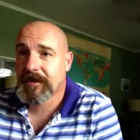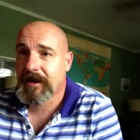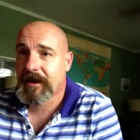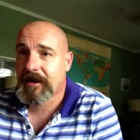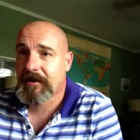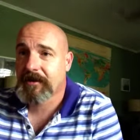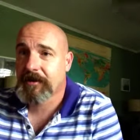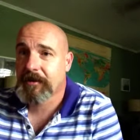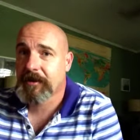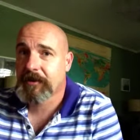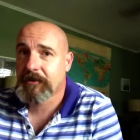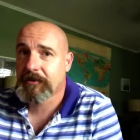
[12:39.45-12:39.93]

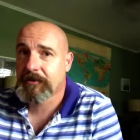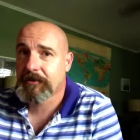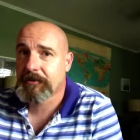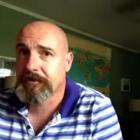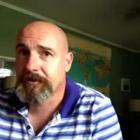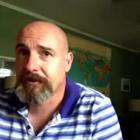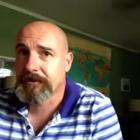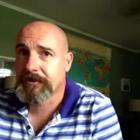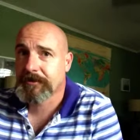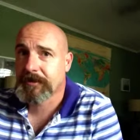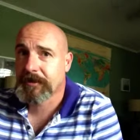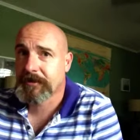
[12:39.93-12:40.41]
How can you
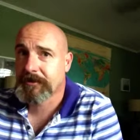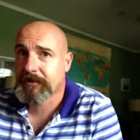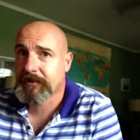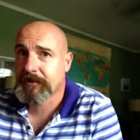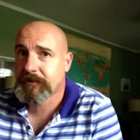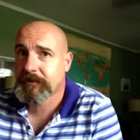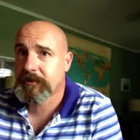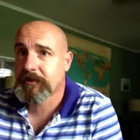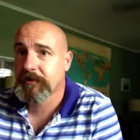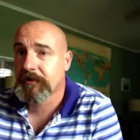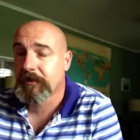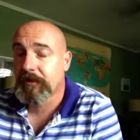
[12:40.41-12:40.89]
use this as a
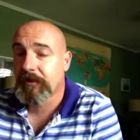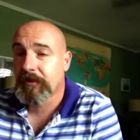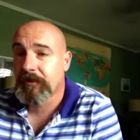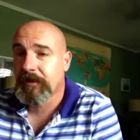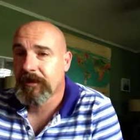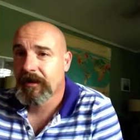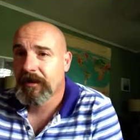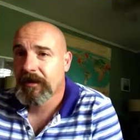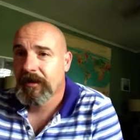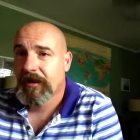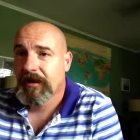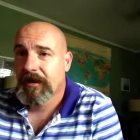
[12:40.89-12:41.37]
tool
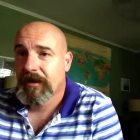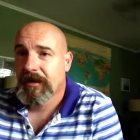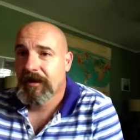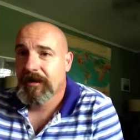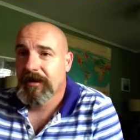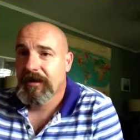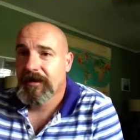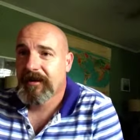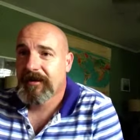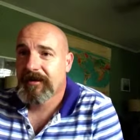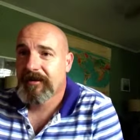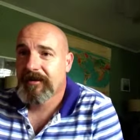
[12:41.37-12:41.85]

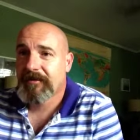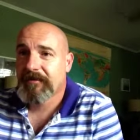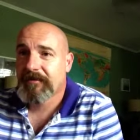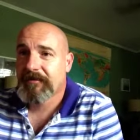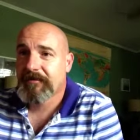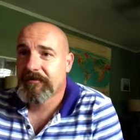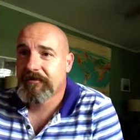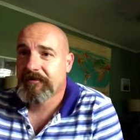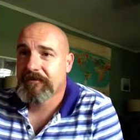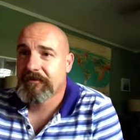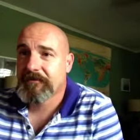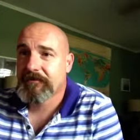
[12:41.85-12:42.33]

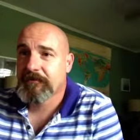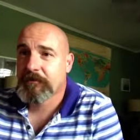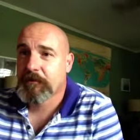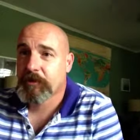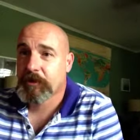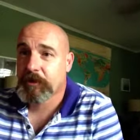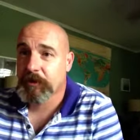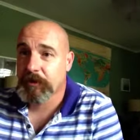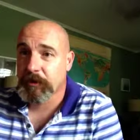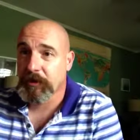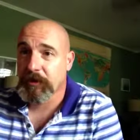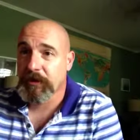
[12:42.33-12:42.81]
um, for
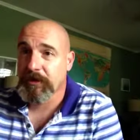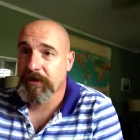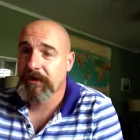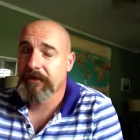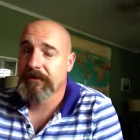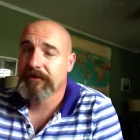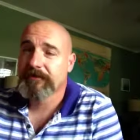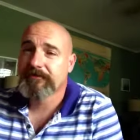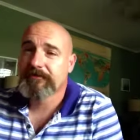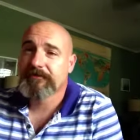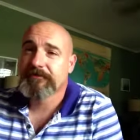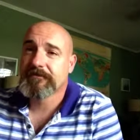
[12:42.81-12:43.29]
good
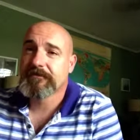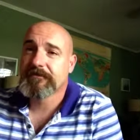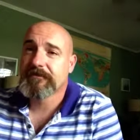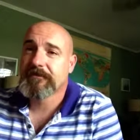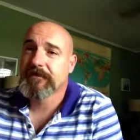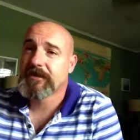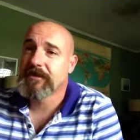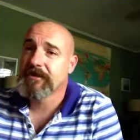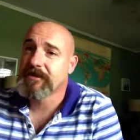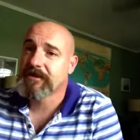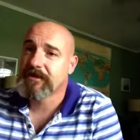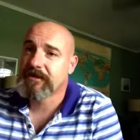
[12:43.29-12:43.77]

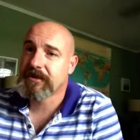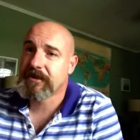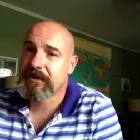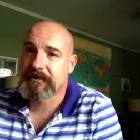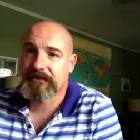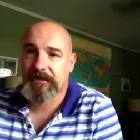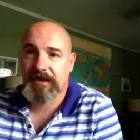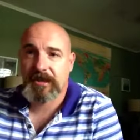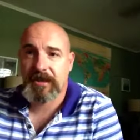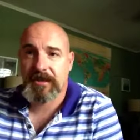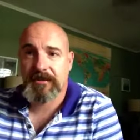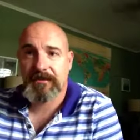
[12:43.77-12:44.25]
instead
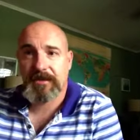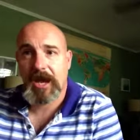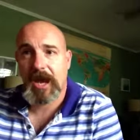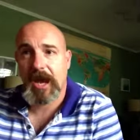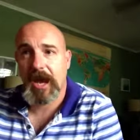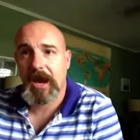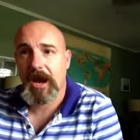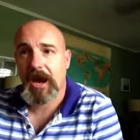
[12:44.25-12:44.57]
of evil?